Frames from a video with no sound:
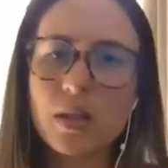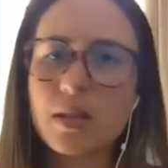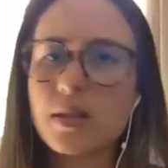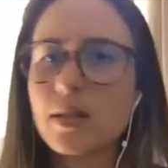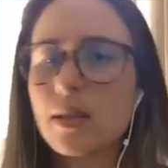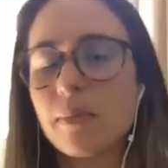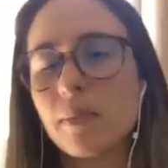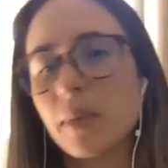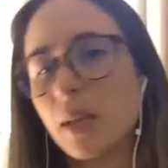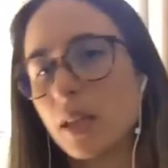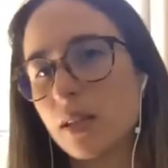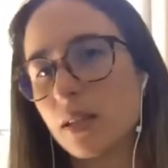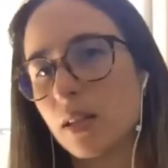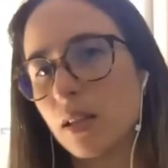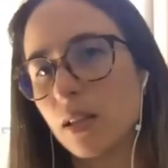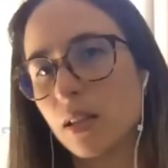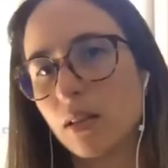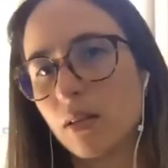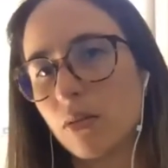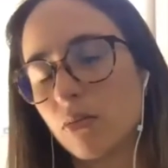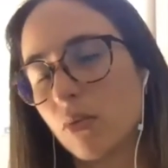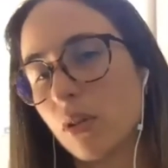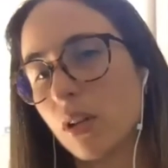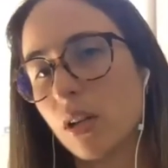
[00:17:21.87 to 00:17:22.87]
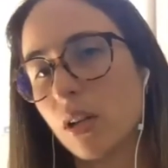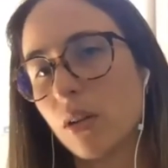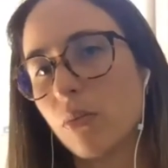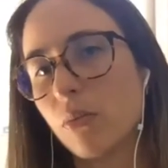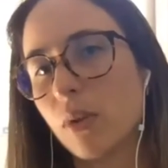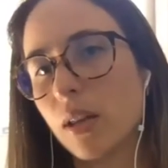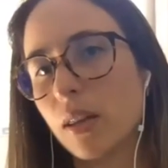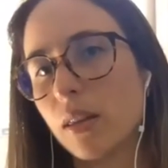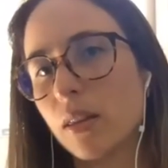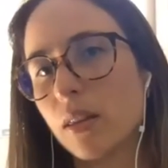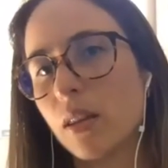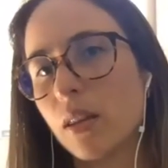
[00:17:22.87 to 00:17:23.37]
It's amazing really
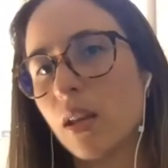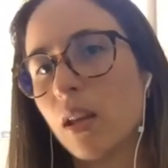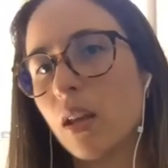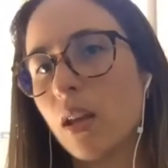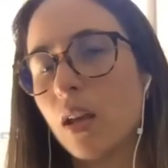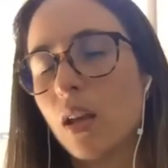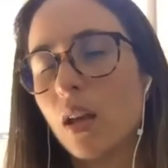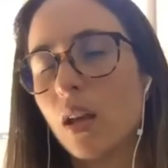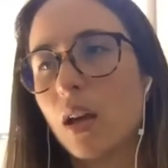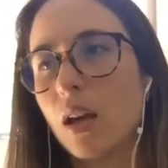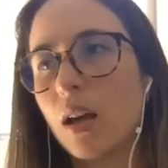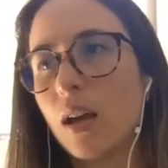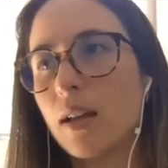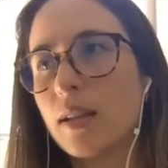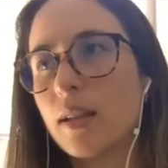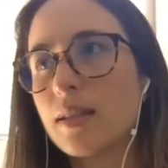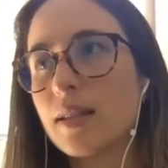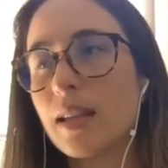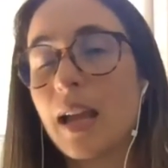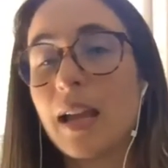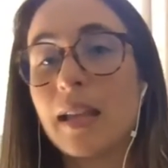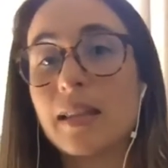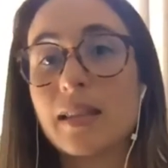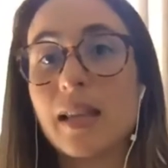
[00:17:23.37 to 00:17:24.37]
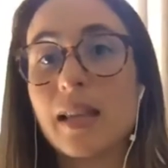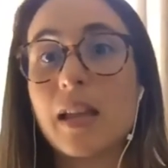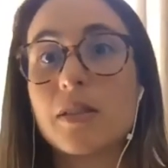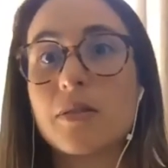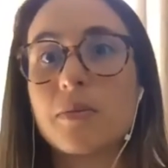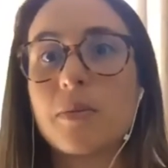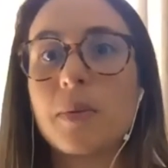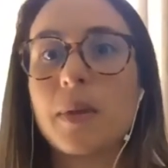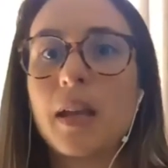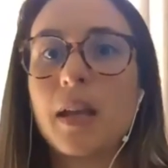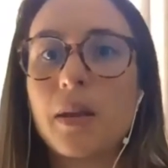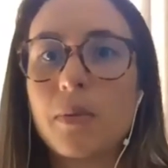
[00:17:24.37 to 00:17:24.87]
what science has
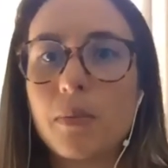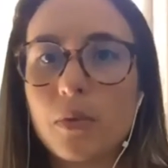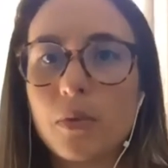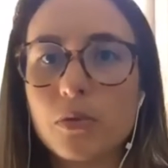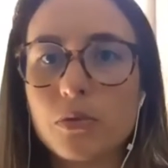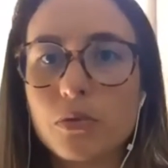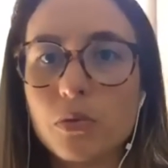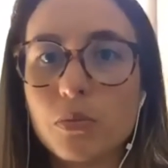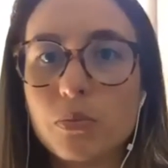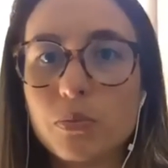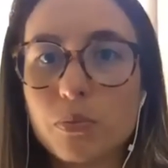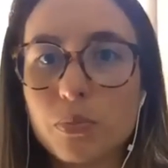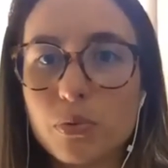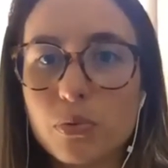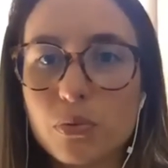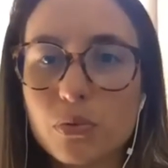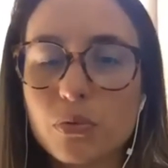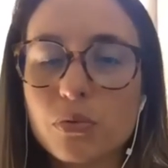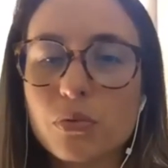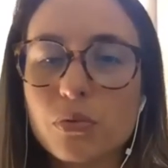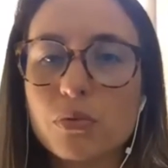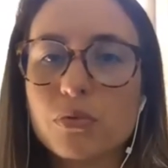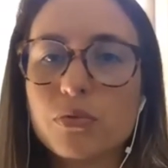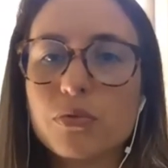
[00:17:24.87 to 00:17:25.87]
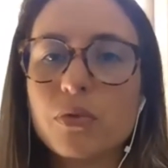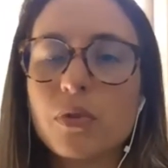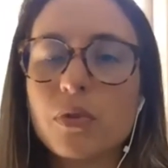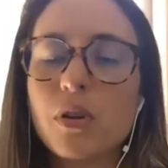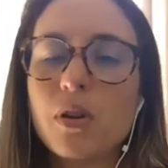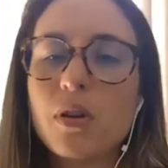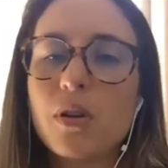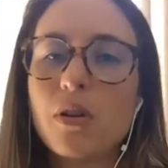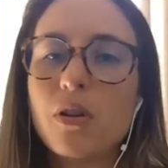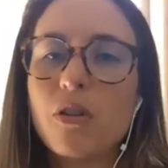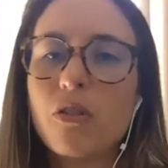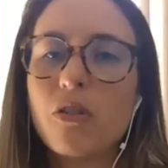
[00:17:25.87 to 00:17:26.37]
been able to prove
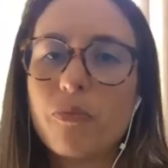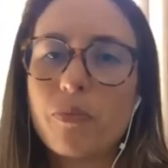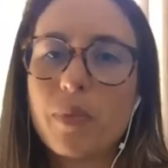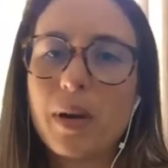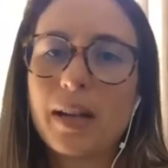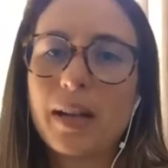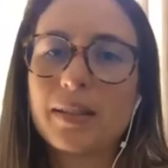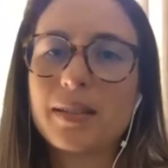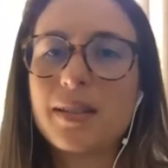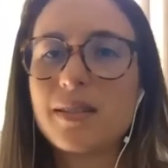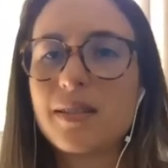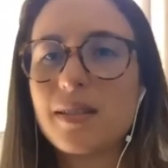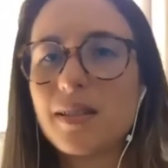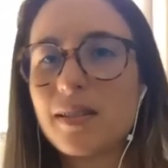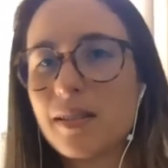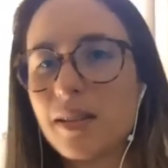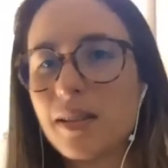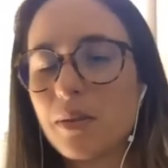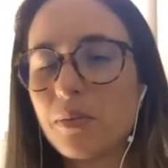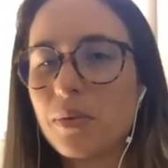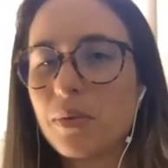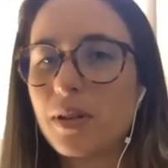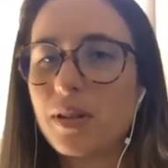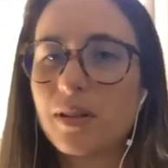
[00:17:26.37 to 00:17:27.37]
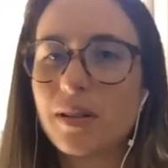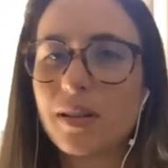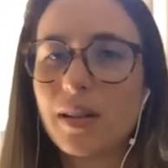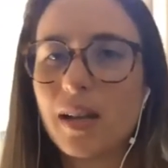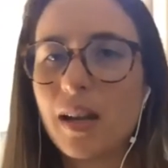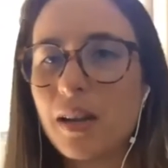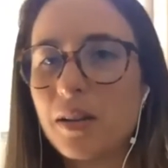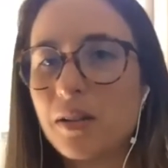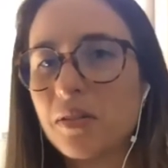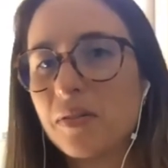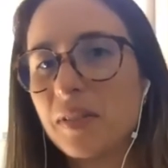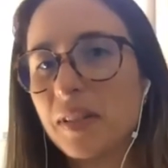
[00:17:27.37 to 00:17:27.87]
of practices that were
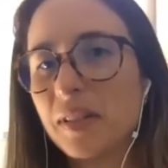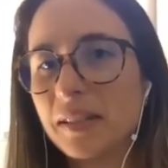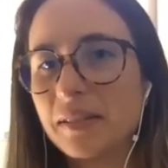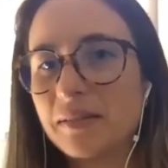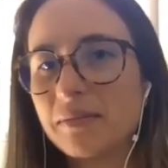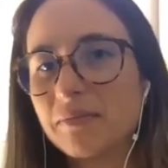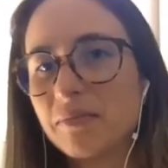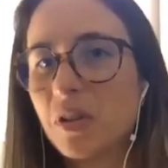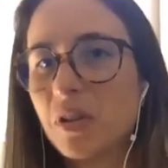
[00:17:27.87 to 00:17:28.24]
kind of like,